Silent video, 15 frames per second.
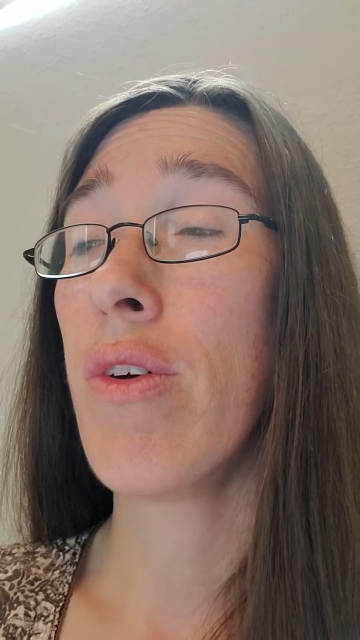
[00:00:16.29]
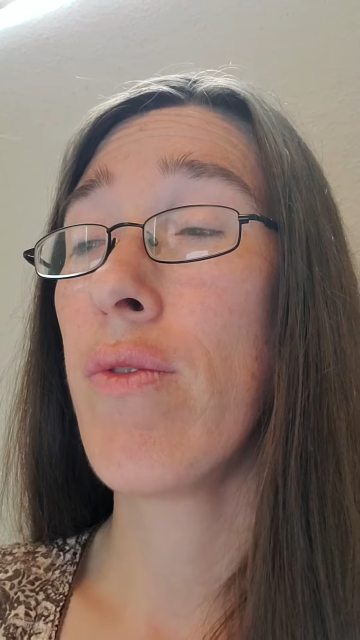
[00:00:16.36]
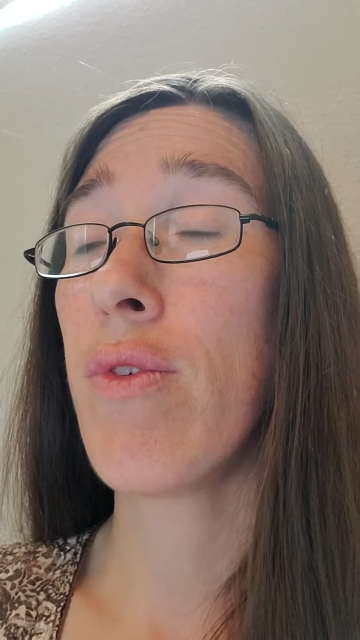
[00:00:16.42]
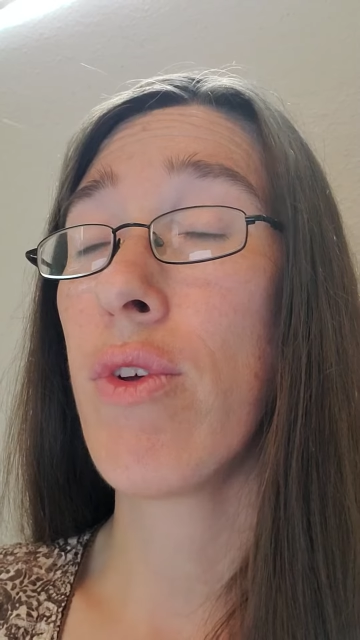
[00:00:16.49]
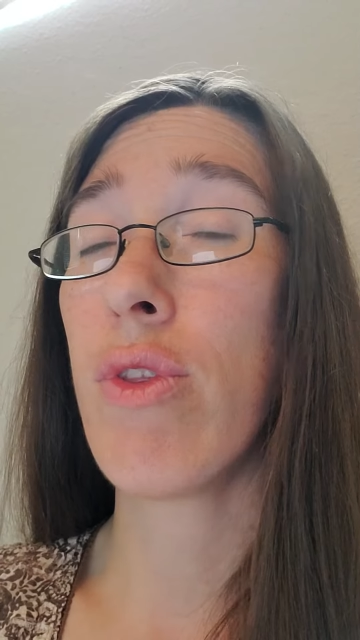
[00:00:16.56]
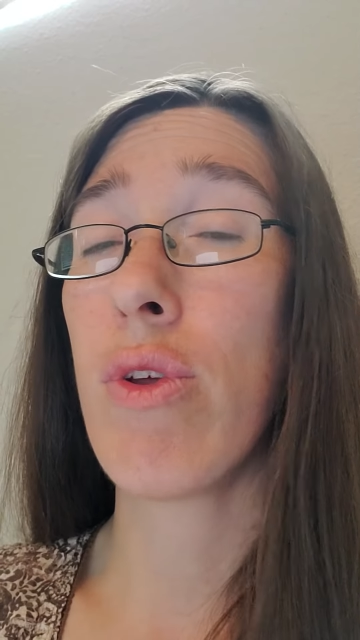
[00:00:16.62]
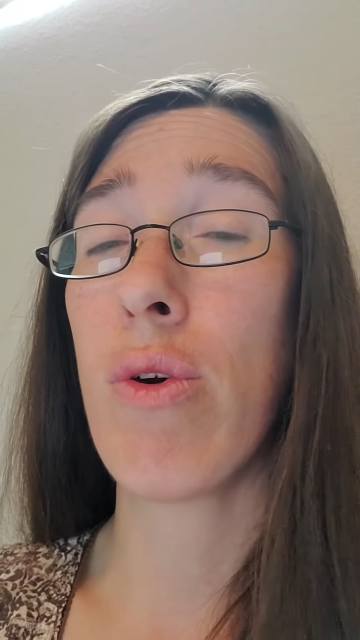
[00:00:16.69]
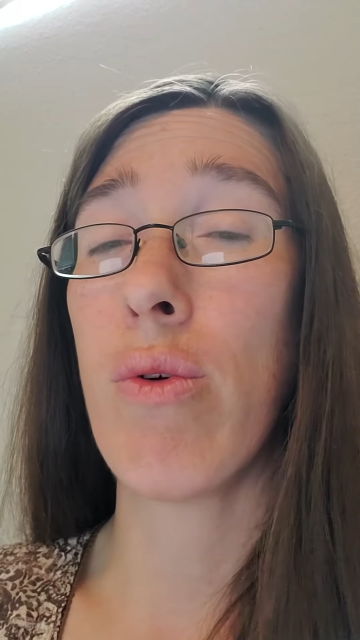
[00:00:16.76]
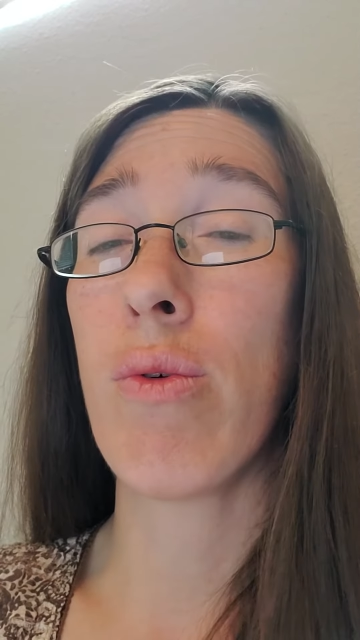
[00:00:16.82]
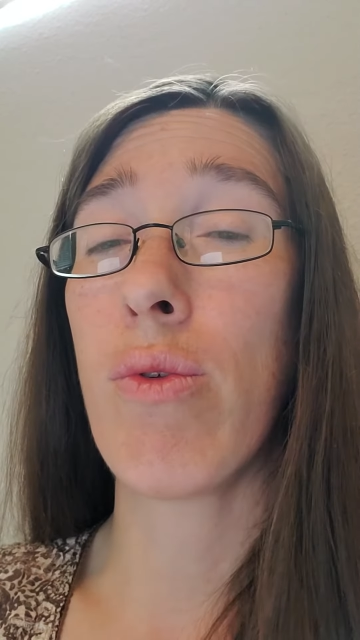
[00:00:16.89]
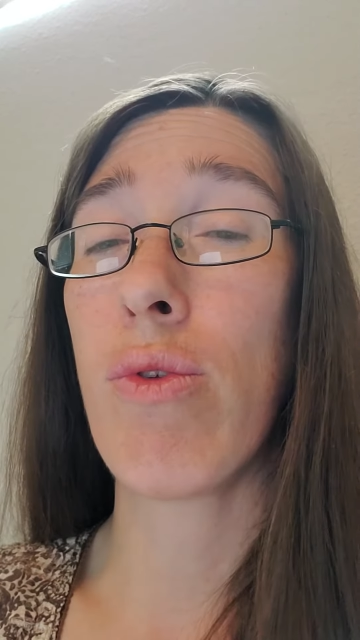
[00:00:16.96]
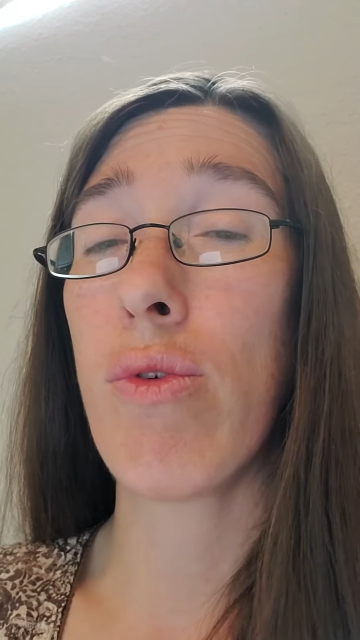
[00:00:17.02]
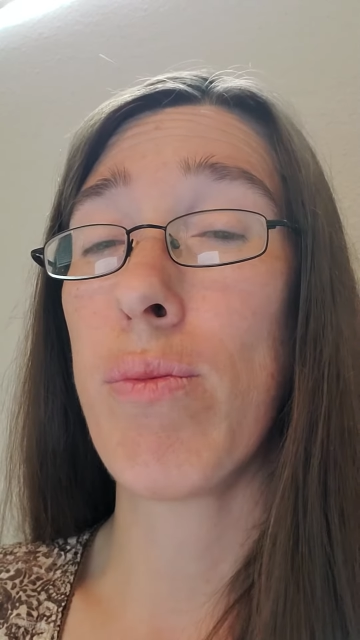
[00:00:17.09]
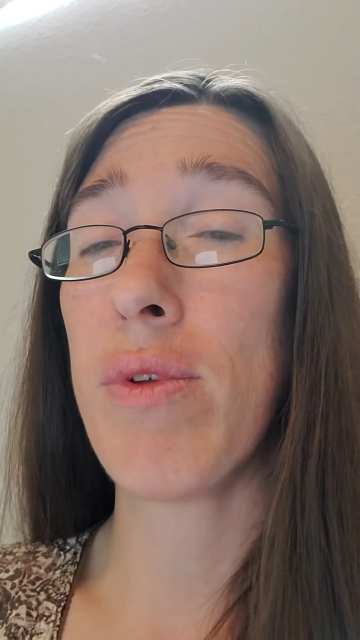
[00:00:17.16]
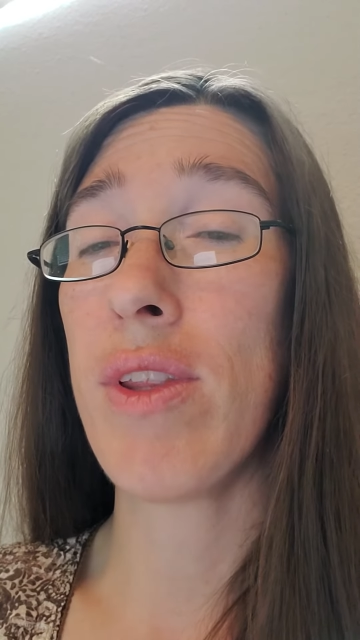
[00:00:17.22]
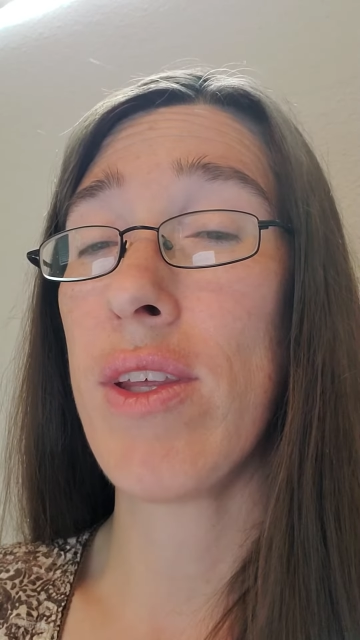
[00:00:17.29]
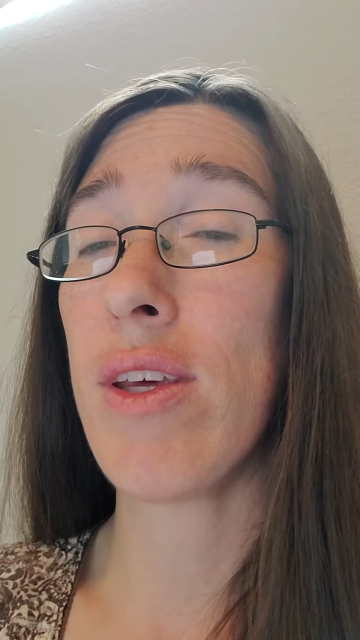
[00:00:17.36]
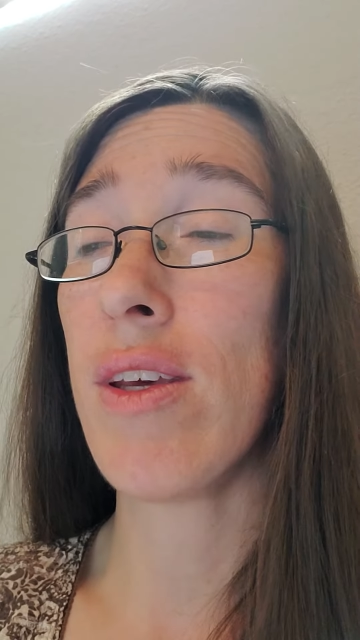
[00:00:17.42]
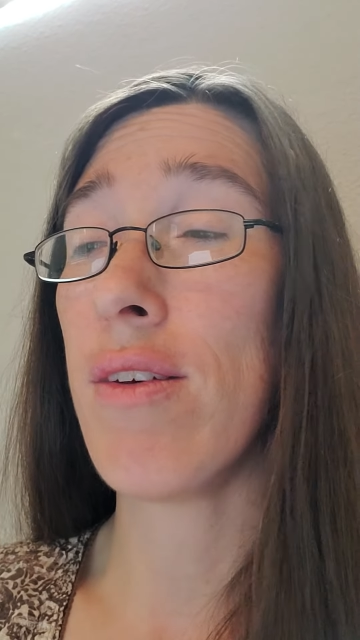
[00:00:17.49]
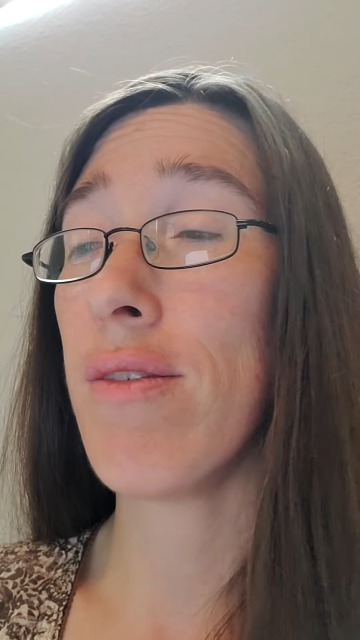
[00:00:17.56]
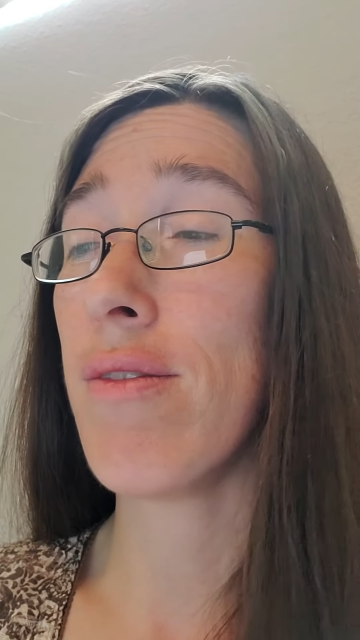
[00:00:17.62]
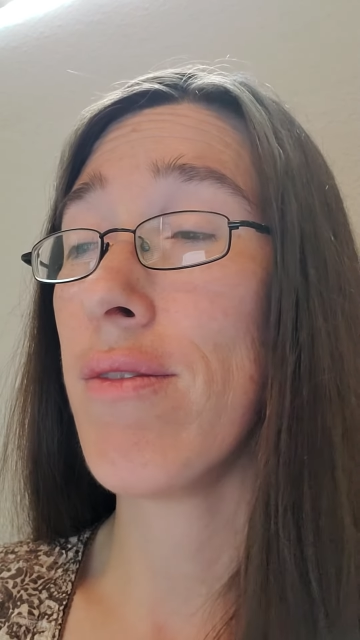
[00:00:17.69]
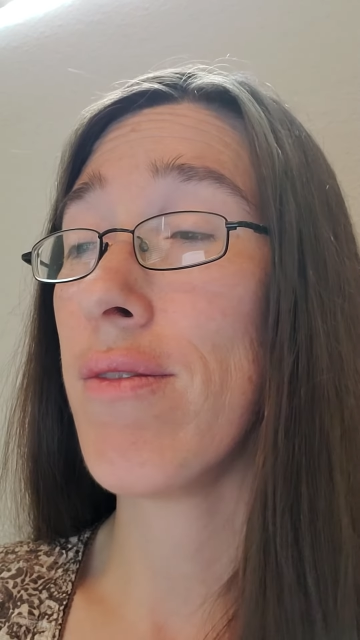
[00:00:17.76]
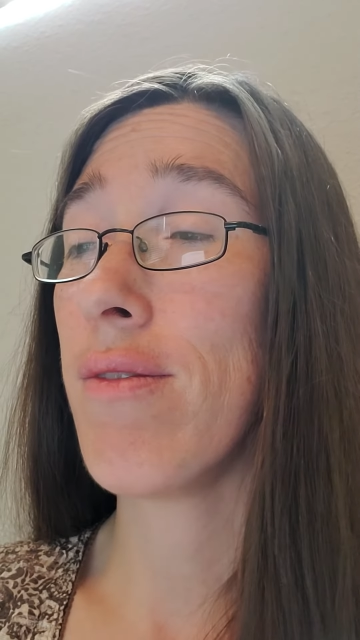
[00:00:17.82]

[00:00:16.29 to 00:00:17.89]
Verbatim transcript: for those who believe.